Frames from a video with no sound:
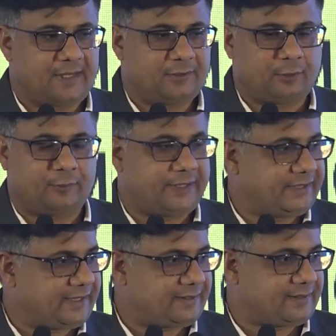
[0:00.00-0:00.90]
So with
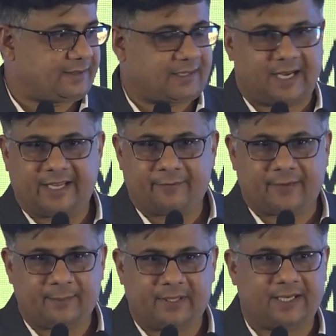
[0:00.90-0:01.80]
this, I have
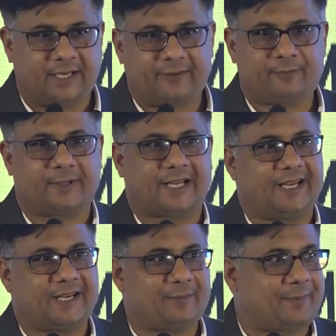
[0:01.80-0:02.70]
1 minute left, but I
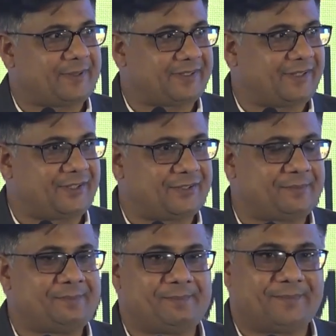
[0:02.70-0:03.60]
end my presentation.
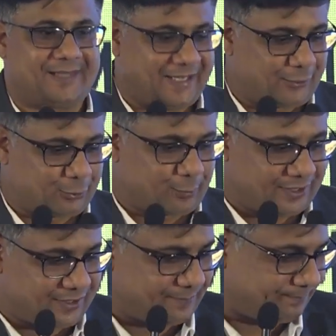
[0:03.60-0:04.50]
Thank you so much.